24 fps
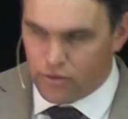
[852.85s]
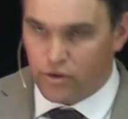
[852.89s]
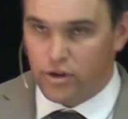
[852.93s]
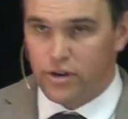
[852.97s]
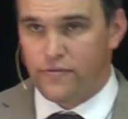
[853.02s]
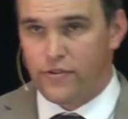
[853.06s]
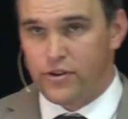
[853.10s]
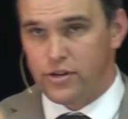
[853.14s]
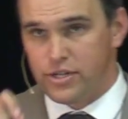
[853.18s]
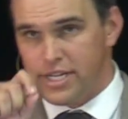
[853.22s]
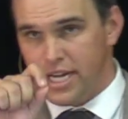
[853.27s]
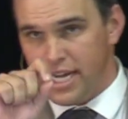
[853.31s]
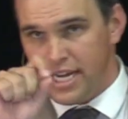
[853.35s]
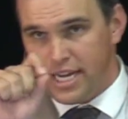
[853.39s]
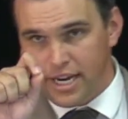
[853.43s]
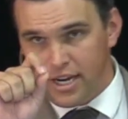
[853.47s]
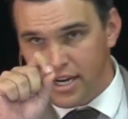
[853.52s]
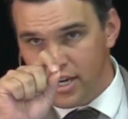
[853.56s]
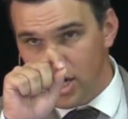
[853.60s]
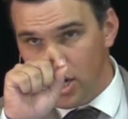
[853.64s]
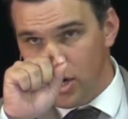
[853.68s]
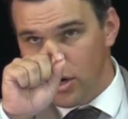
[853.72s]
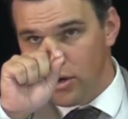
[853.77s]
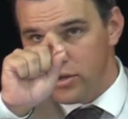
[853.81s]
And if you're taking
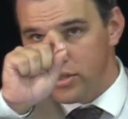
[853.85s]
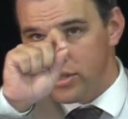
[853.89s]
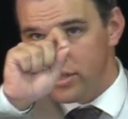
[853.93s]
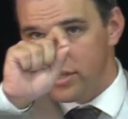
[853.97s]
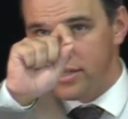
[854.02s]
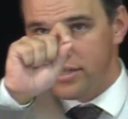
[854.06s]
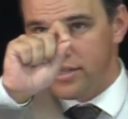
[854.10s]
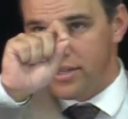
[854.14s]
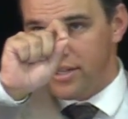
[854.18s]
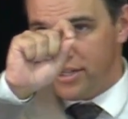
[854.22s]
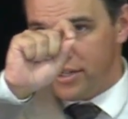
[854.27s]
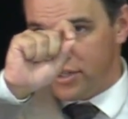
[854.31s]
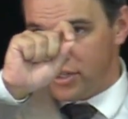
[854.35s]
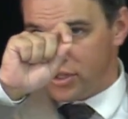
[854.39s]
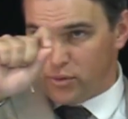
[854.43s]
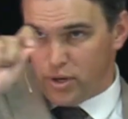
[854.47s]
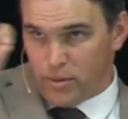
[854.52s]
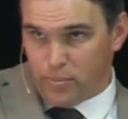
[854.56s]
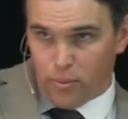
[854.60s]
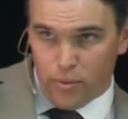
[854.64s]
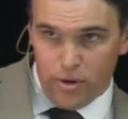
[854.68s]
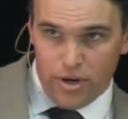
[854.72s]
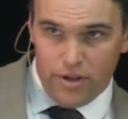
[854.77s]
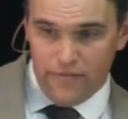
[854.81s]
notes to this three
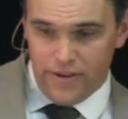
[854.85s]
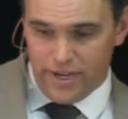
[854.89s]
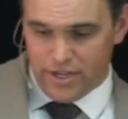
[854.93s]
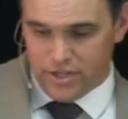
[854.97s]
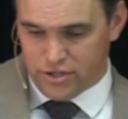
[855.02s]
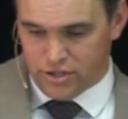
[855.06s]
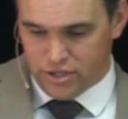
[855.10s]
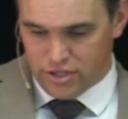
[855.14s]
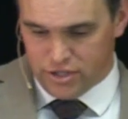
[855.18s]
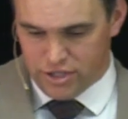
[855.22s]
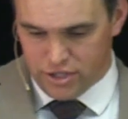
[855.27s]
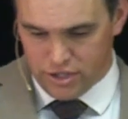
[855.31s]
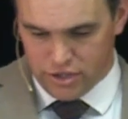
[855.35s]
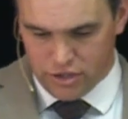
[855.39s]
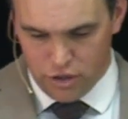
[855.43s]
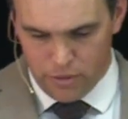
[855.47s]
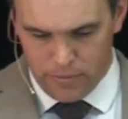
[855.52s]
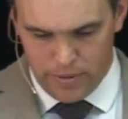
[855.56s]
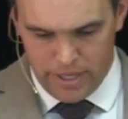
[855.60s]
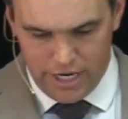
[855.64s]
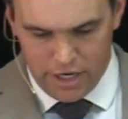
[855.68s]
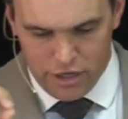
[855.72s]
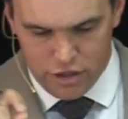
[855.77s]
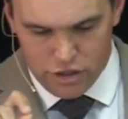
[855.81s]
point evangelistic
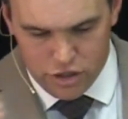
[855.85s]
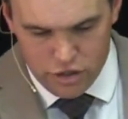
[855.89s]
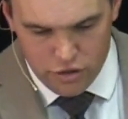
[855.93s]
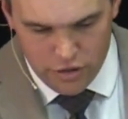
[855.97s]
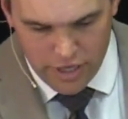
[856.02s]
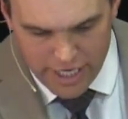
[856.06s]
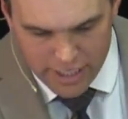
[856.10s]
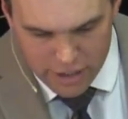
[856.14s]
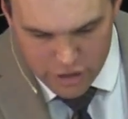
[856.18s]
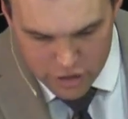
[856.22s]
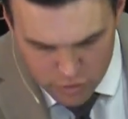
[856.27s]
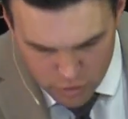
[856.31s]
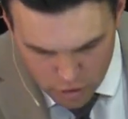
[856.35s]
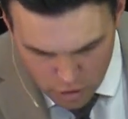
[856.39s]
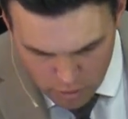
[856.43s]
sermon, here's your intro